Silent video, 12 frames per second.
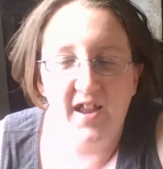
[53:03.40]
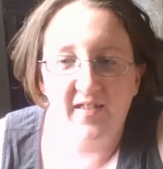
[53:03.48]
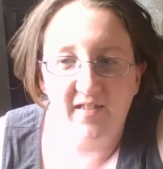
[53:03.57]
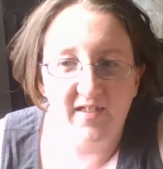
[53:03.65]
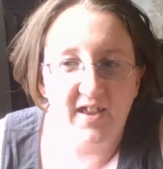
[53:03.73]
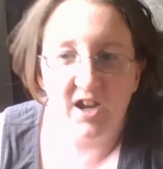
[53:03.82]

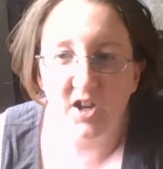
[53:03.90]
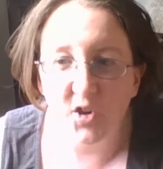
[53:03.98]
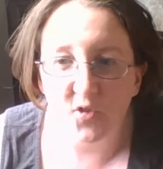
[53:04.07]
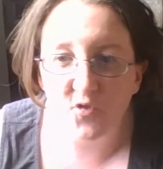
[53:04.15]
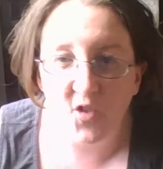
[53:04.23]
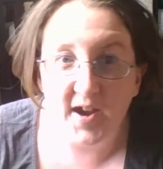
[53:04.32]
case is get a
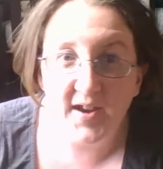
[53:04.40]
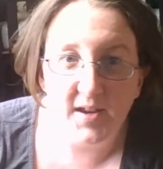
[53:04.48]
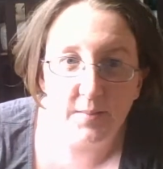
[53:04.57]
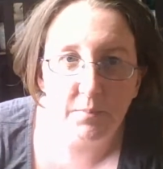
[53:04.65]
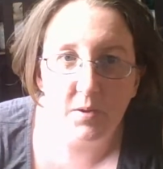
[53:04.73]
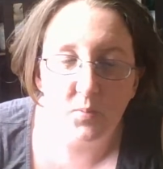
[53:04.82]
new
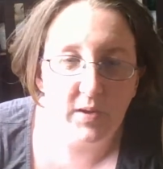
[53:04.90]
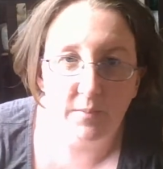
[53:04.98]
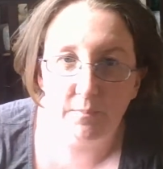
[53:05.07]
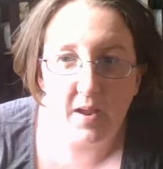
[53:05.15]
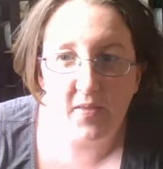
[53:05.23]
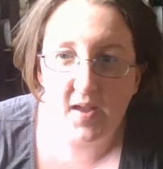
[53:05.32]
frame, but we
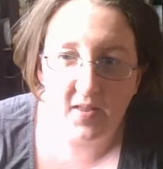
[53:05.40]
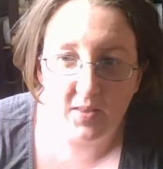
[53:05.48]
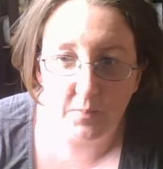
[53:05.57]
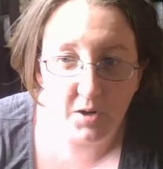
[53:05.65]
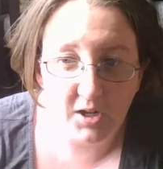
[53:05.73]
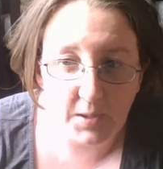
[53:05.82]
can buy that
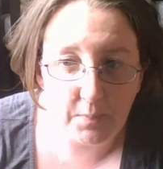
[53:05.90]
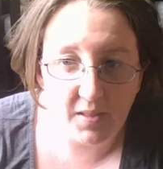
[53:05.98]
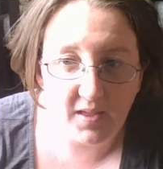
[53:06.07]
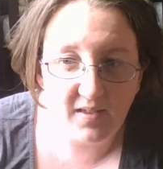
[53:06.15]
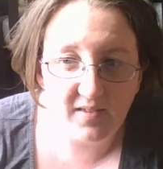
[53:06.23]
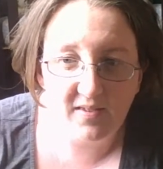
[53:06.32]
in the
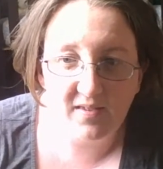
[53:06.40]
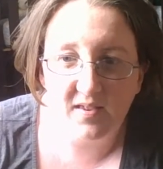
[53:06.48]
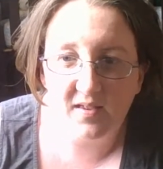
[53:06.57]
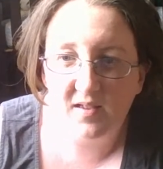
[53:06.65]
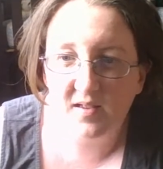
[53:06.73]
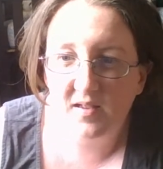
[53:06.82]
marketplace.